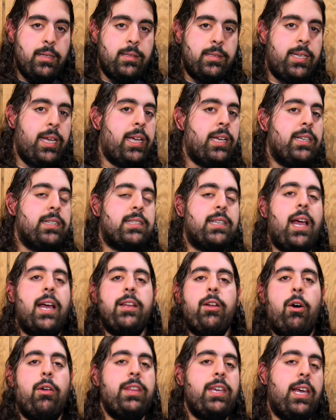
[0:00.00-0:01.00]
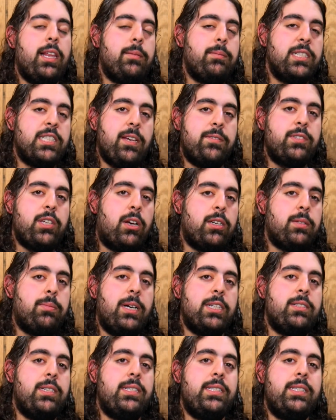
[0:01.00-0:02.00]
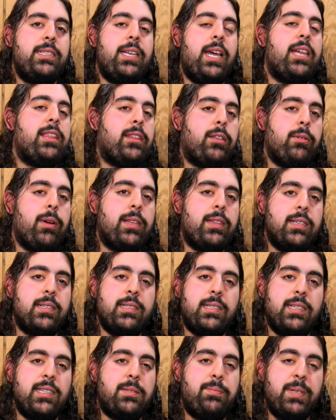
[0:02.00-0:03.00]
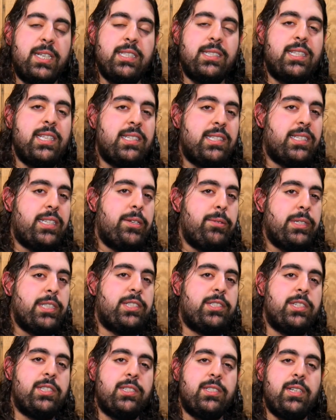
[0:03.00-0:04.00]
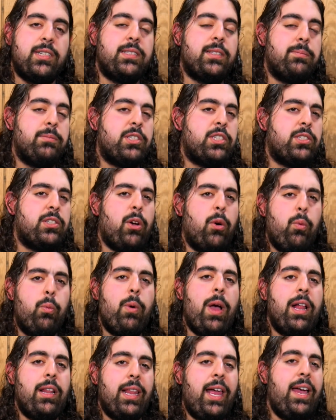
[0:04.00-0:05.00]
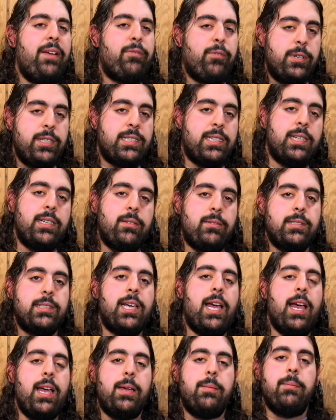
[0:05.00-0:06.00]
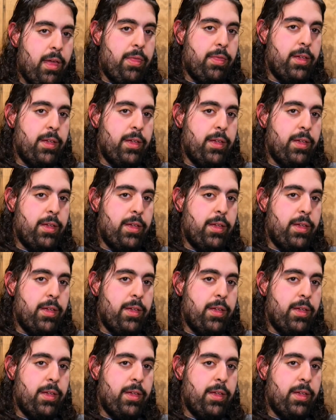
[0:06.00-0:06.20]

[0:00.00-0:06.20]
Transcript: Taking aside all the elements I've talked about to death throughout this list because this series just does them so well every single time,